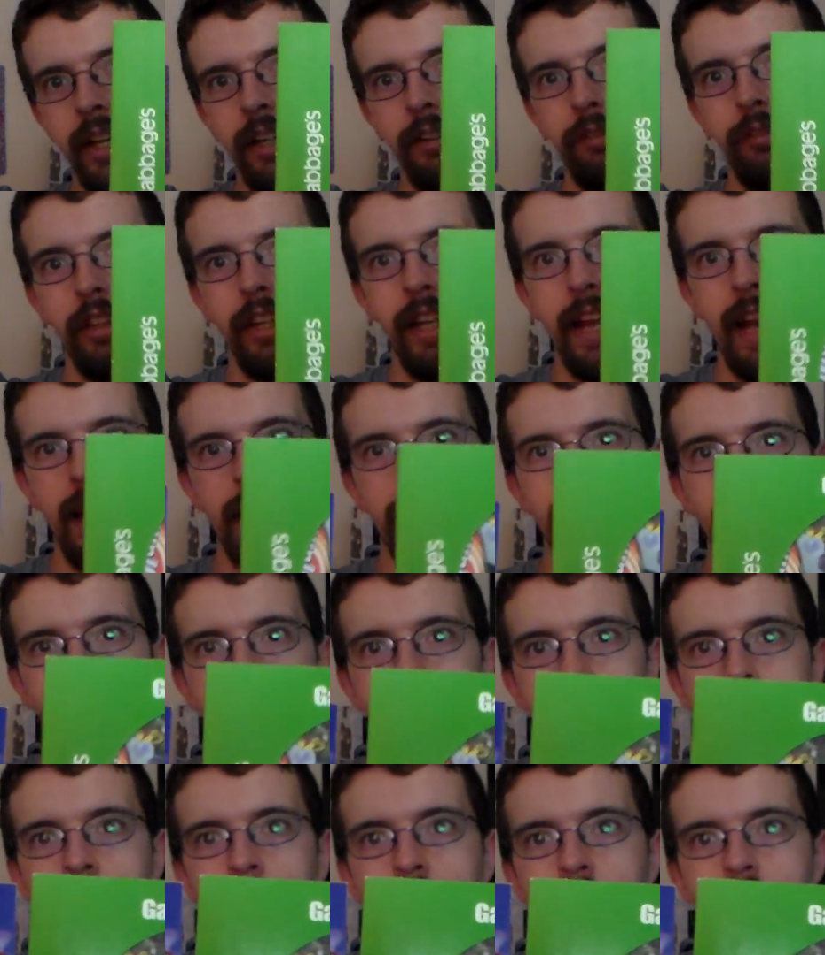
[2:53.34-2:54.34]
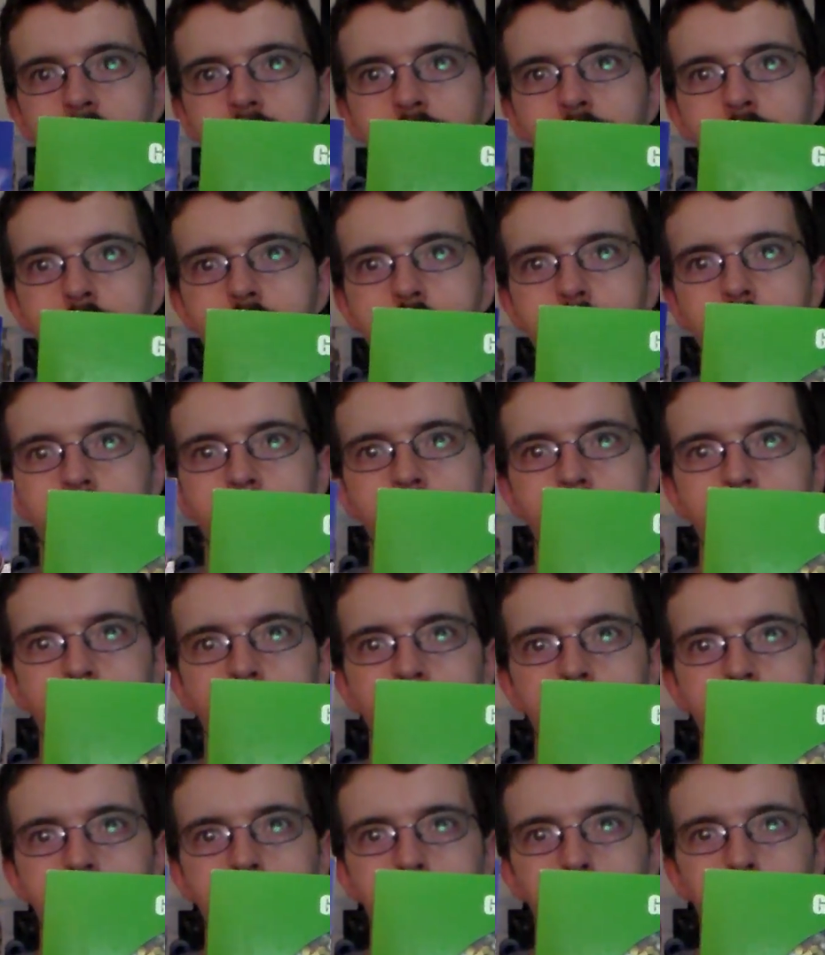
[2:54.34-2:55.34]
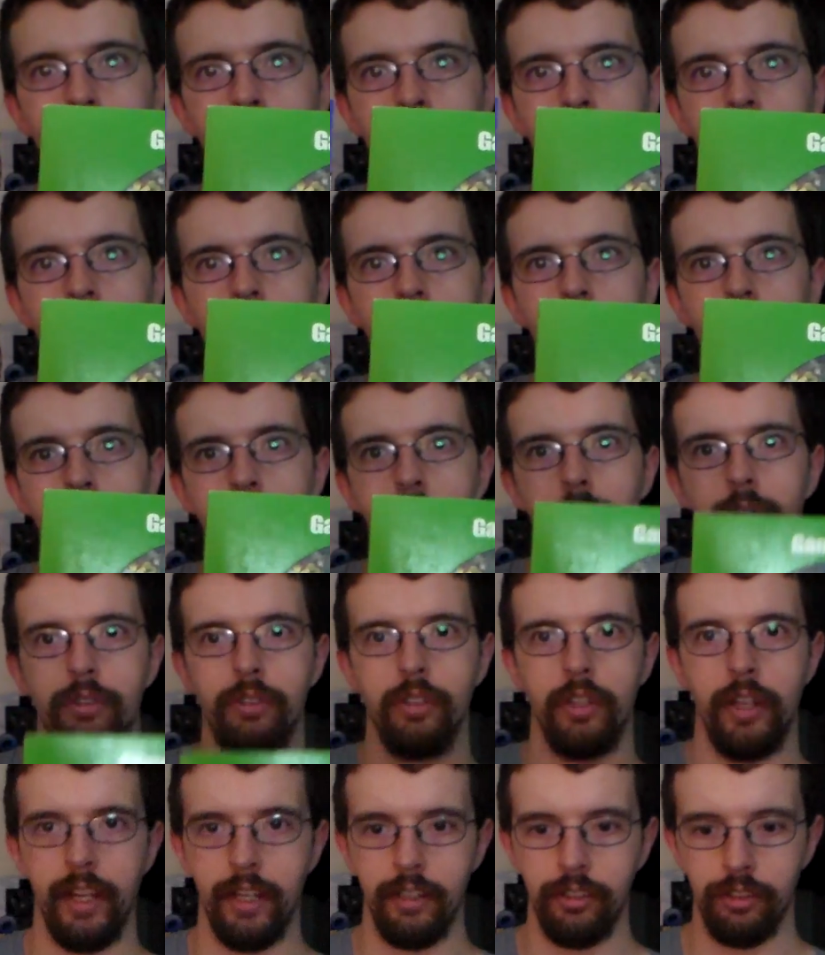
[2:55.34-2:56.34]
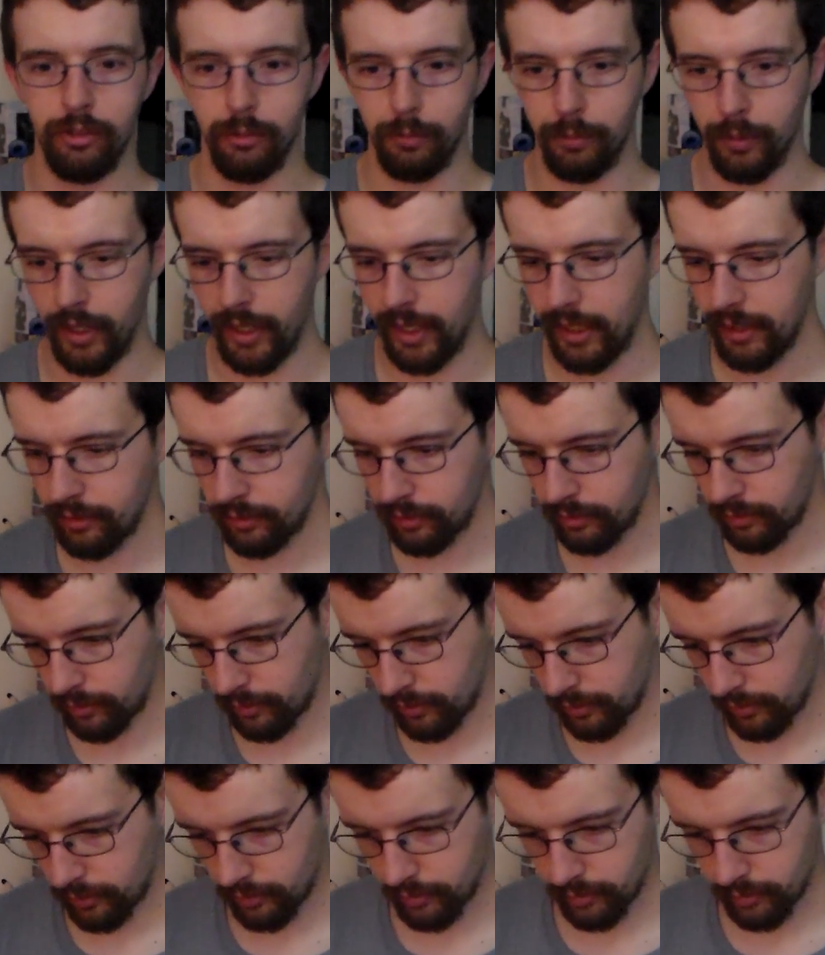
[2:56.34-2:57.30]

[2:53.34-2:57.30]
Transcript: thankfully, actually even had the original instruction book, which was a nice surprise.